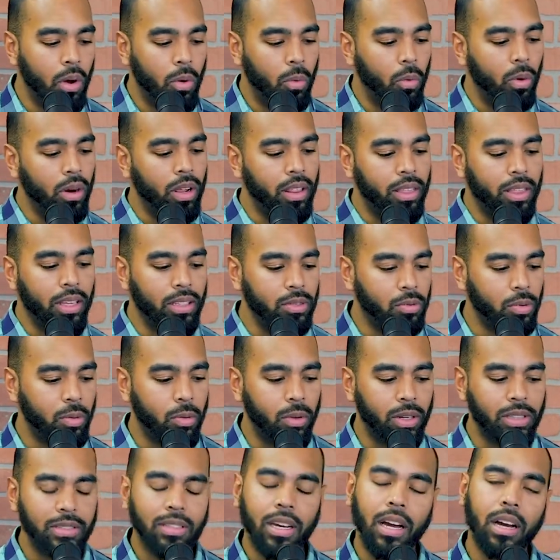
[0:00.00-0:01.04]
one of the things we
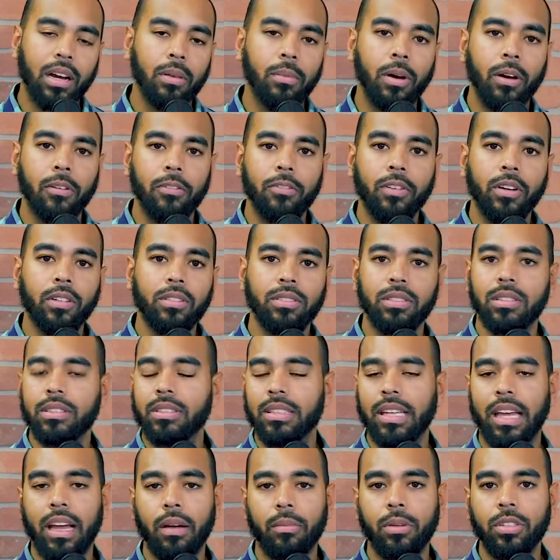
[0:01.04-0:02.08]
want to talk about first
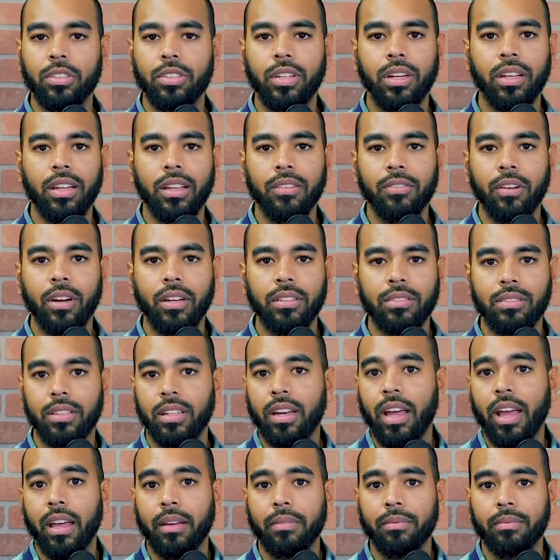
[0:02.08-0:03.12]
is how much do you live on
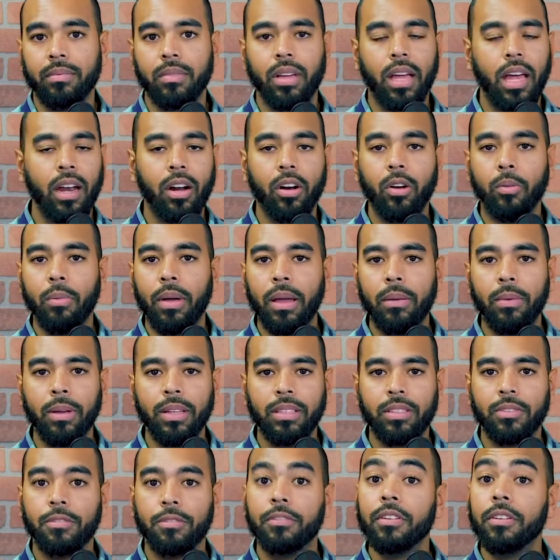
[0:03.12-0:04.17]
today? I don't know, maybe
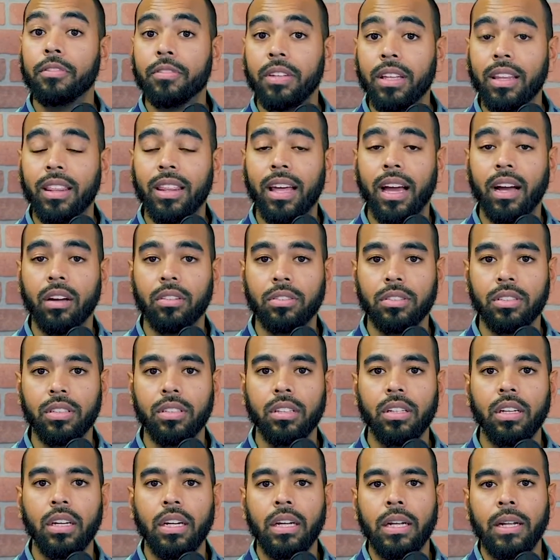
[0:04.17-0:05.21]
it's $50,000.
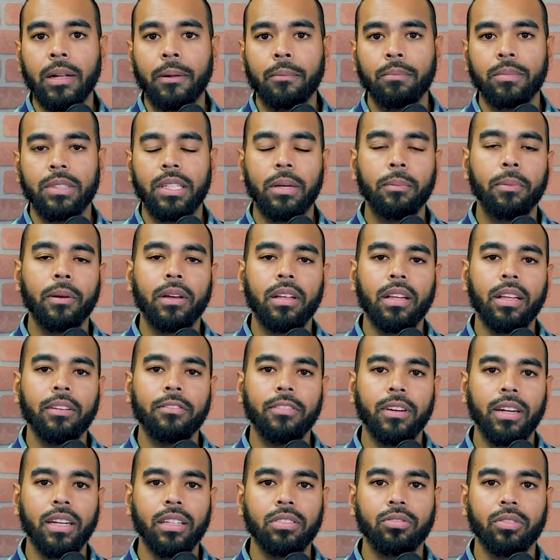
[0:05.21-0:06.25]
Typically,
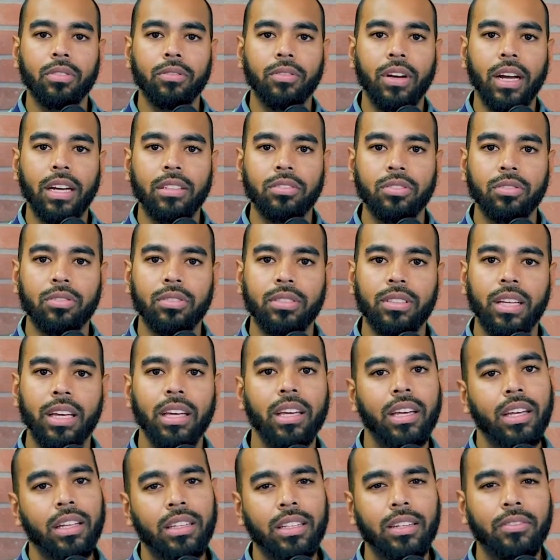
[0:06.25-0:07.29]
financial advisors say
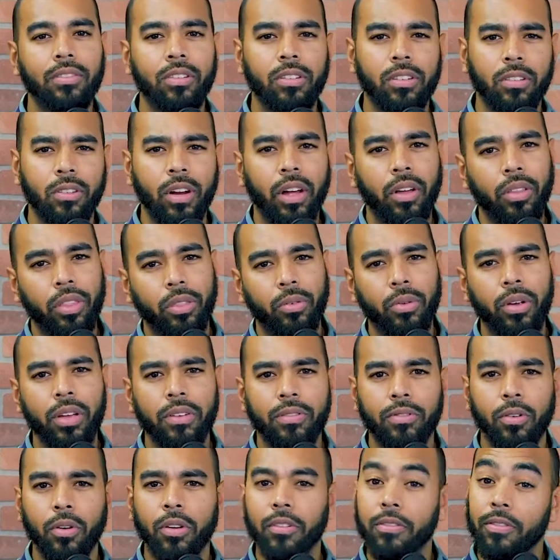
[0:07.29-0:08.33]
you can live on around 3,
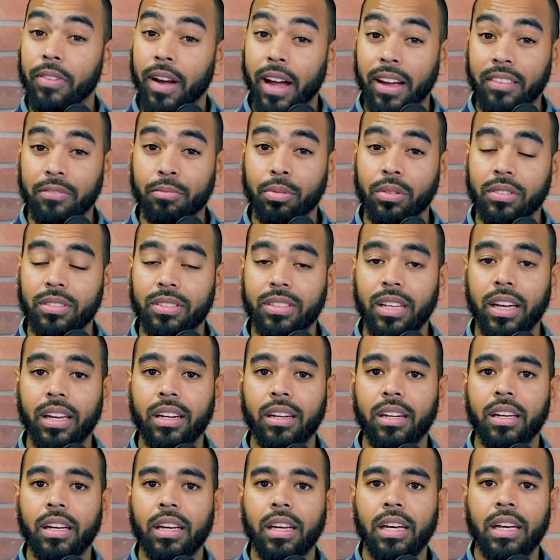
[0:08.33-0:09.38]
4,
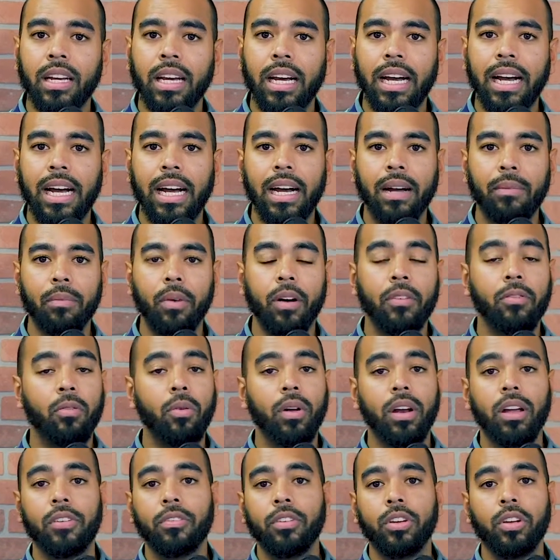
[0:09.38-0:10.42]
5% of
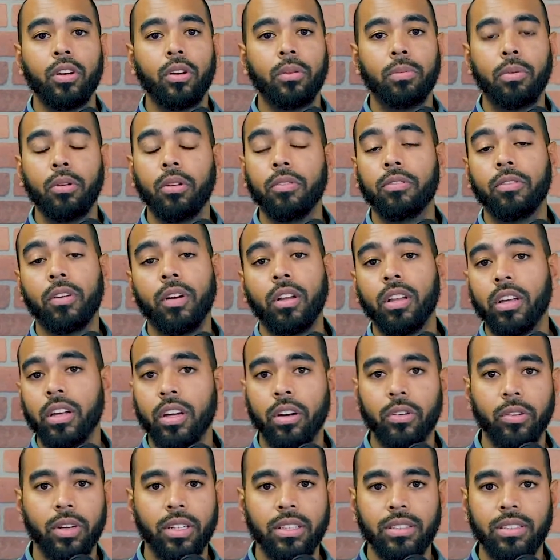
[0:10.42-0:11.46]
whatever your
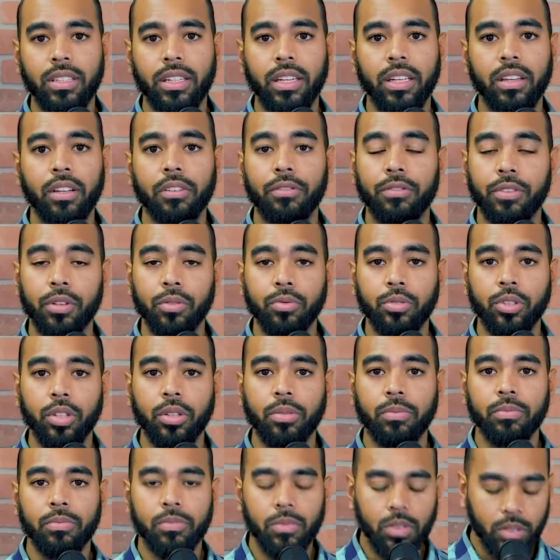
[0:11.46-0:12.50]
portfolio is in the
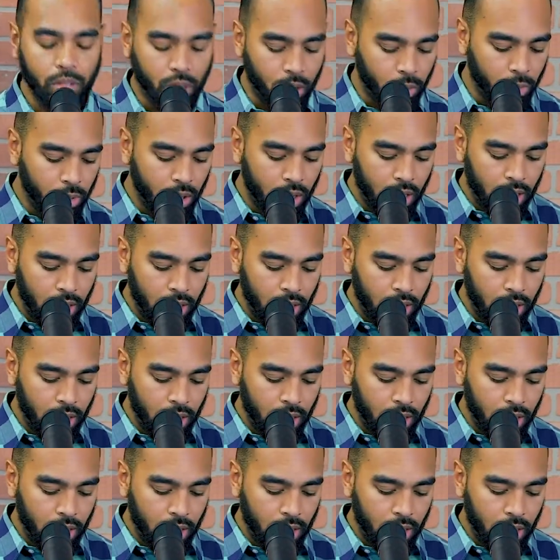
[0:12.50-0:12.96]
future. So